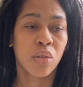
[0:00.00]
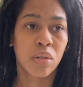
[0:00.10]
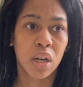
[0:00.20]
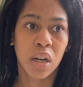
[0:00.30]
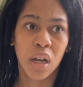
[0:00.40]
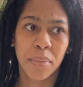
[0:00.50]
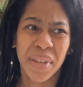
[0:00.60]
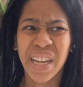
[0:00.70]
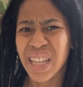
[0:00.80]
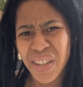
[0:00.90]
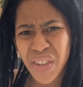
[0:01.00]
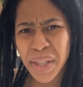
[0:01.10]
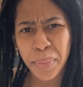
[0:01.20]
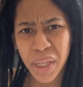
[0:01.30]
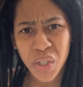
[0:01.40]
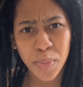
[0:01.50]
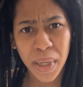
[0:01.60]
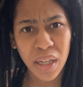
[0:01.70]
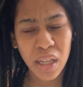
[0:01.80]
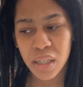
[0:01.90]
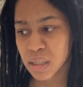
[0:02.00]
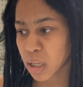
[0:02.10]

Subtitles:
or and even the Beach Bunnies.